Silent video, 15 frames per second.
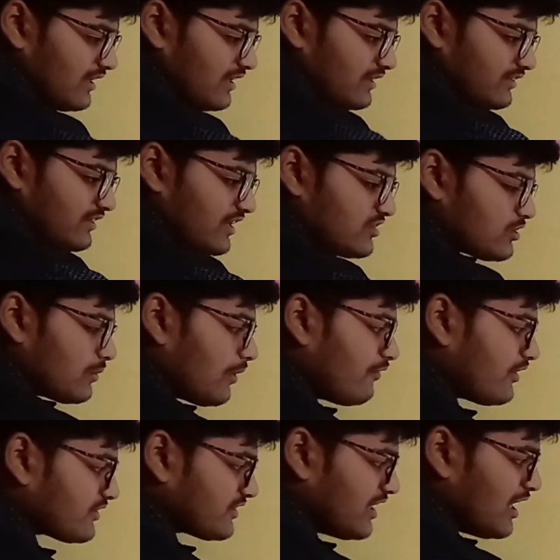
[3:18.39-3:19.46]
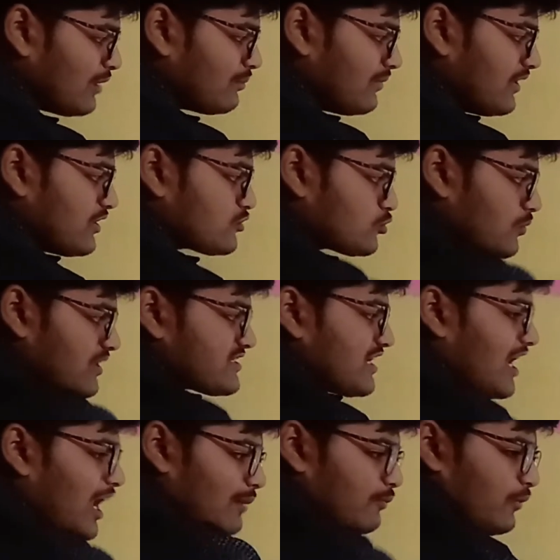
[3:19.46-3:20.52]
direction of our thumb is towards the
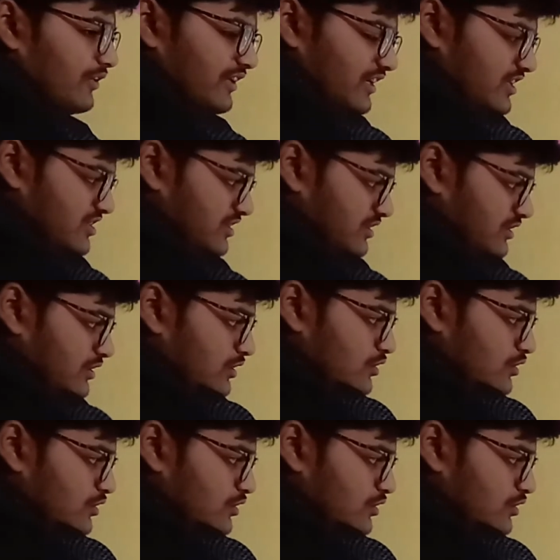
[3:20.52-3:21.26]
upward direction.